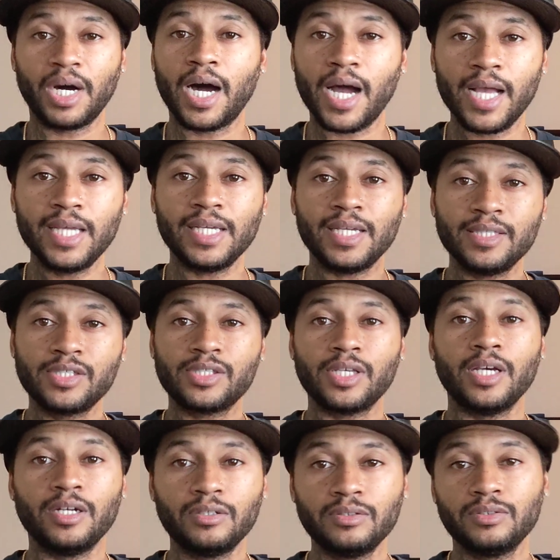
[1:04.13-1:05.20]
buy and
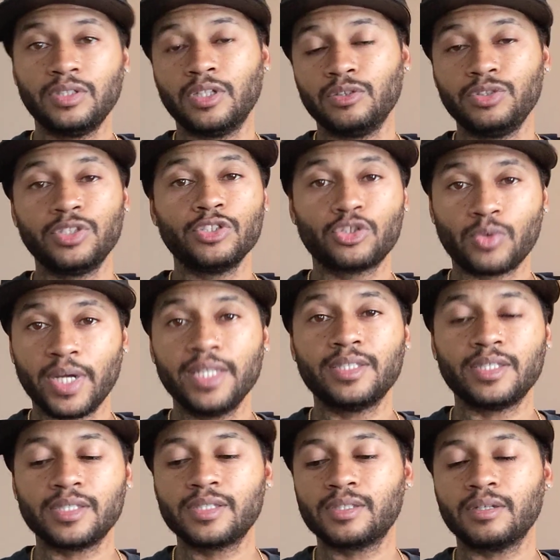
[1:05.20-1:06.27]
sell. You can
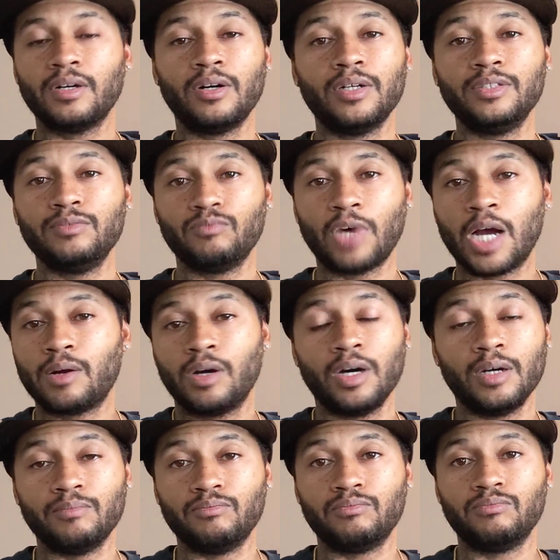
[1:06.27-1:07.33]
trade this on
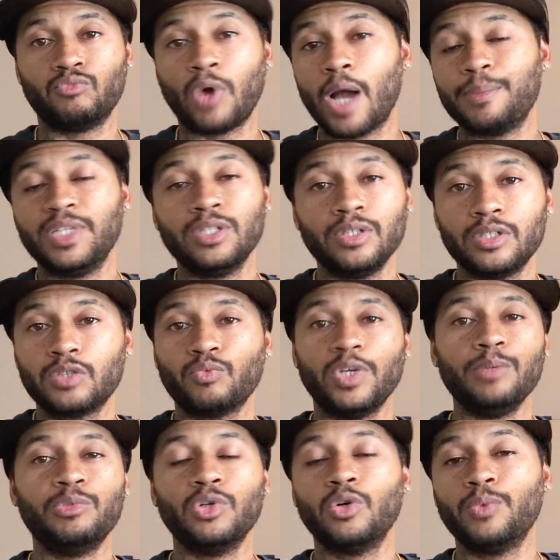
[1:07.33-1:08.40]
Robinhood or
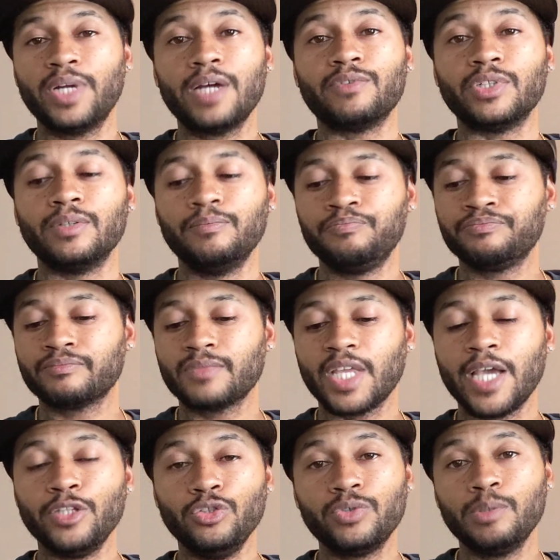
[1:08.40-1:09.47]
Webull or whatever,
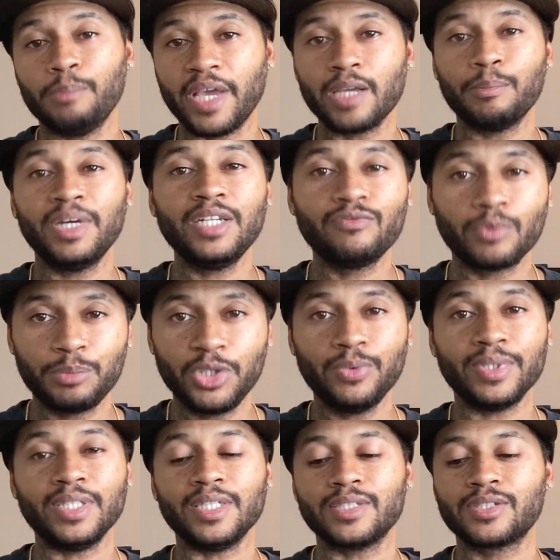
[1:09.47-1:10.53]
and you can make money from
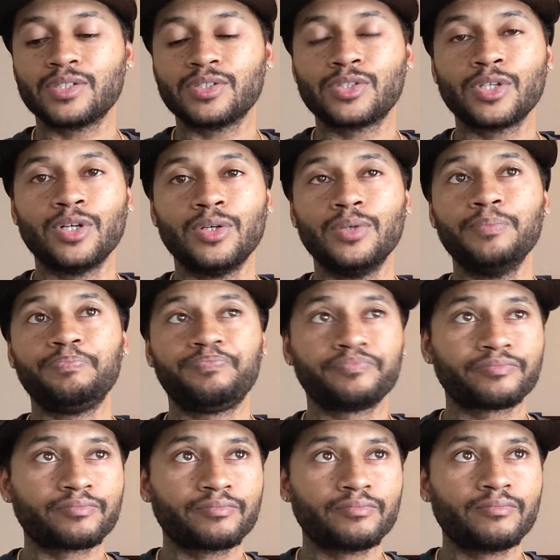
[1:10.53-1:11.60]
doing this. So
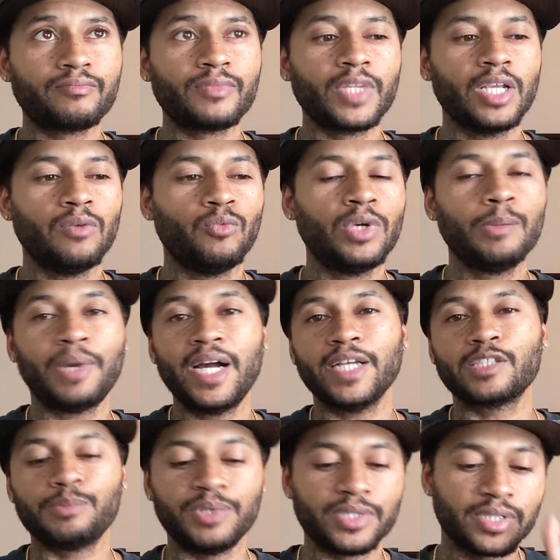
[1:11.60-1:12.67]
one of my
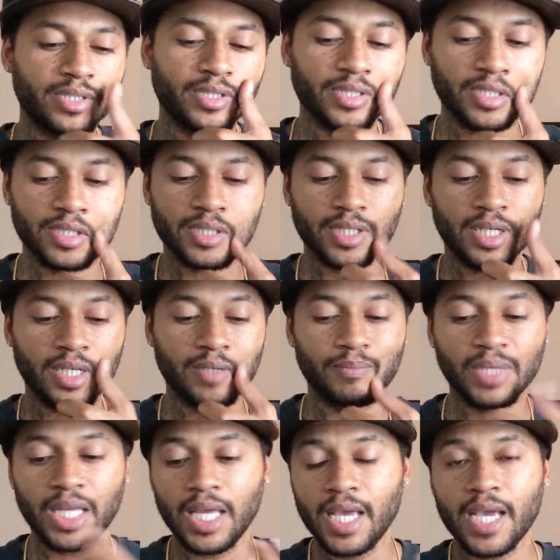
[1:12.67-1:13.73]
experiences is
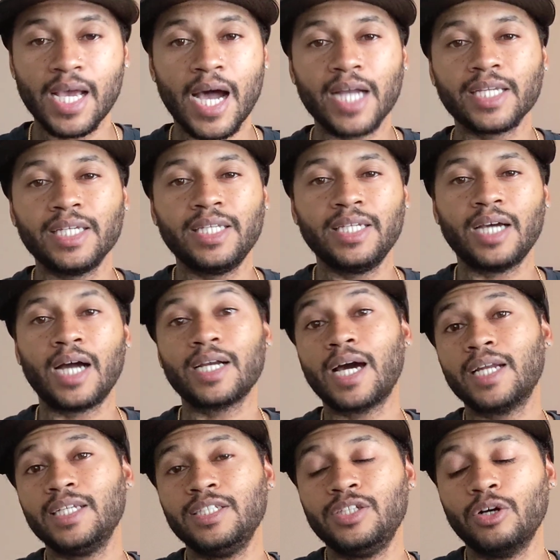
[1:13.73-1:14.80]
I
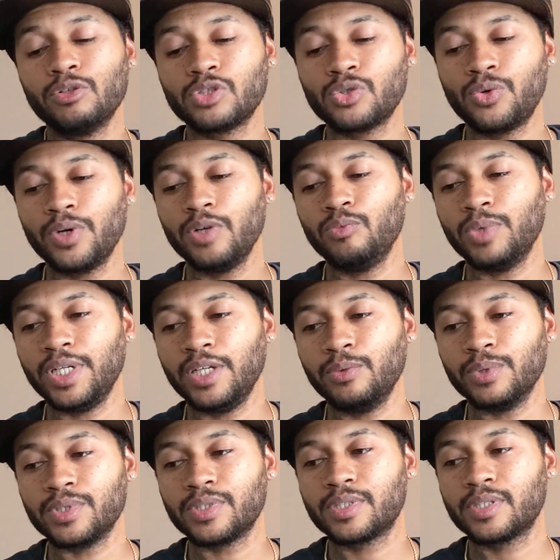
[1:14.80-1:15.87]
got in Dogecoin when
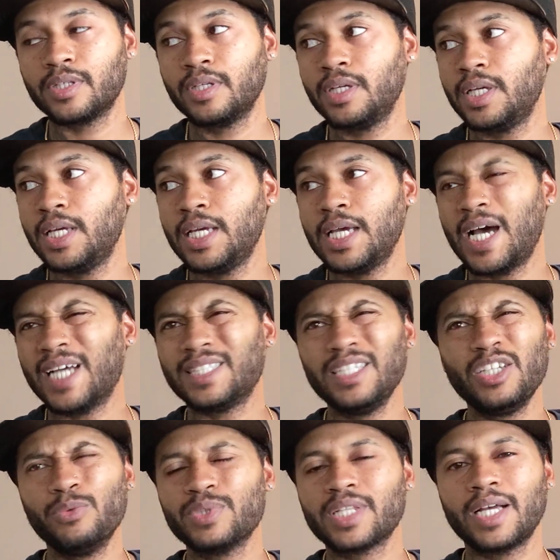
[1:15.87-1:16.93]
it was, I
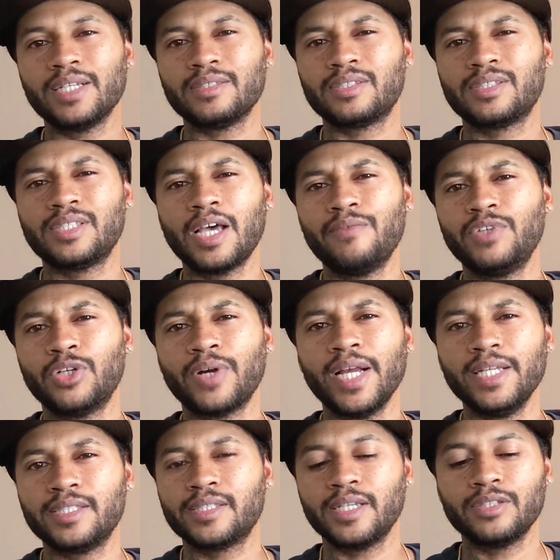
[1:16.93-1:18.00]
think it was like 7 or
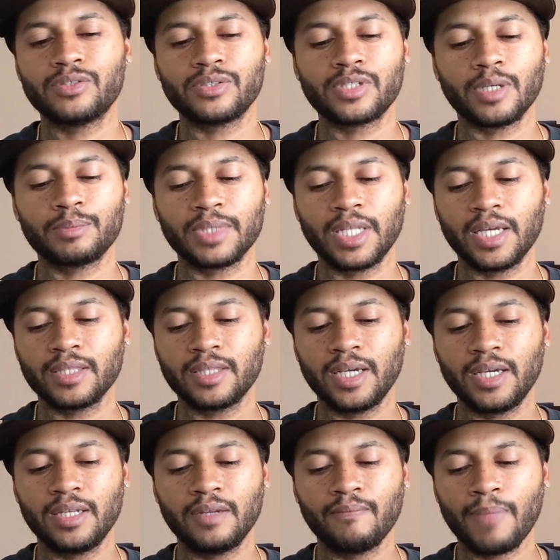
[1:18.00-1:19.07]
8 cents or something like
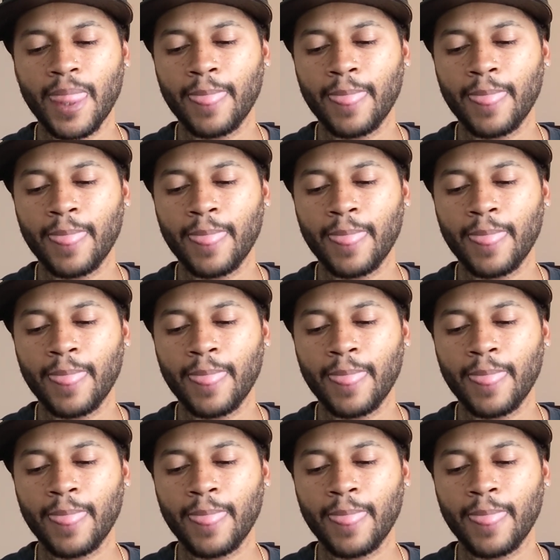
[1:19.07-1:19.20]
that.